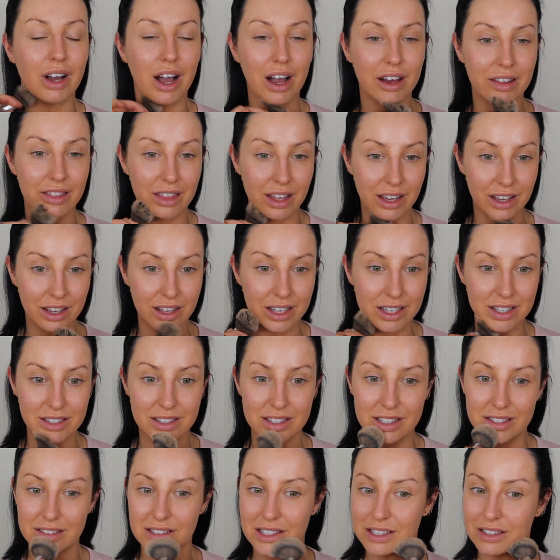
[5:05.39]
I think
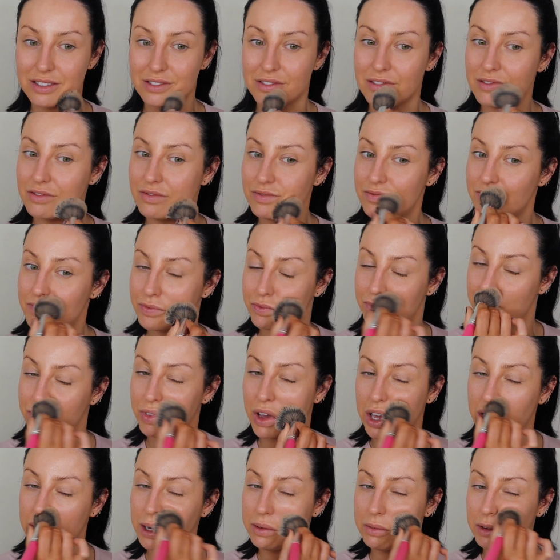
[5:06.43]
it's
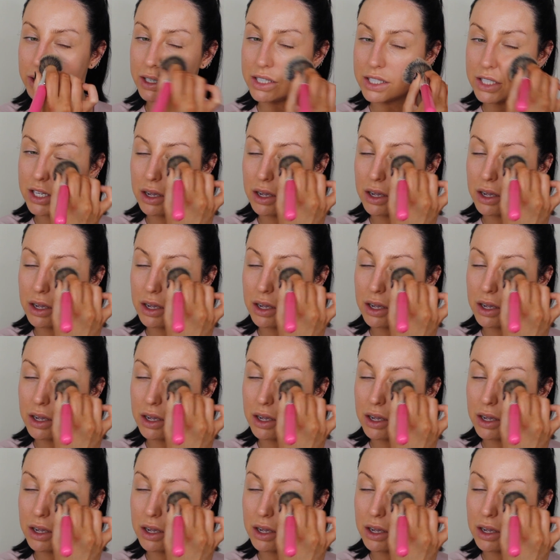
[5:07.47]
very much